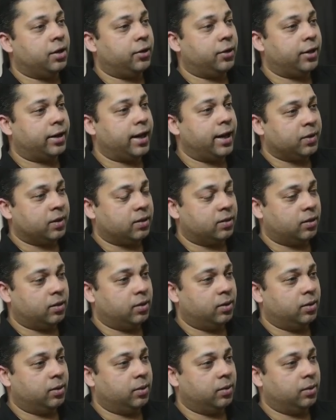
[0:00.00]
Okay,
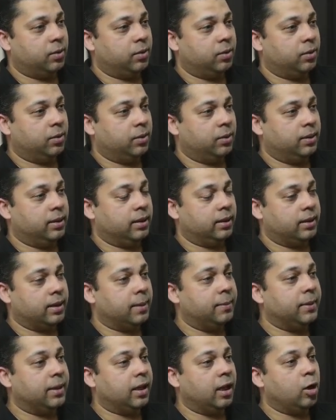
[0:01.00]
so the
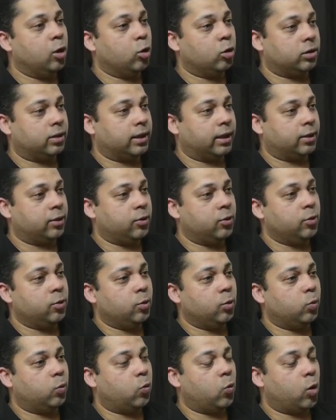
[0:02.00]
terminal knows that you
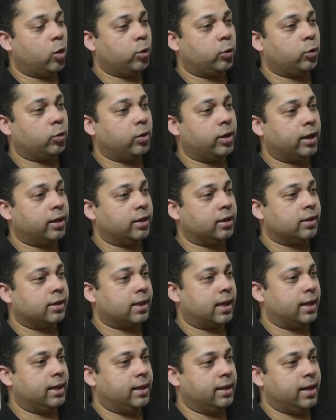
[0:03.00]
want to get
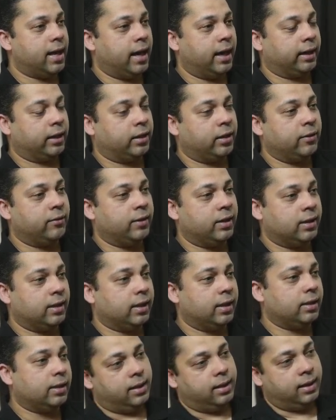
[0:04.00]
inside a directory which
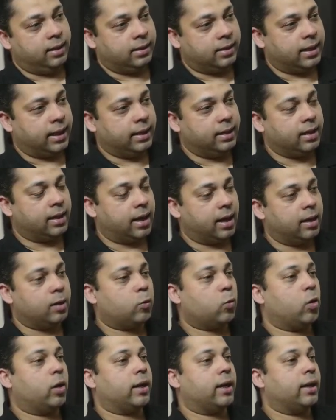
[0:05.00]
is inside the
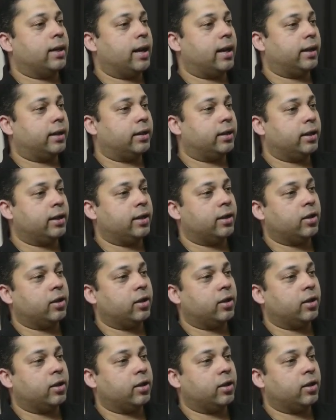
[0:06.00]
current working directory.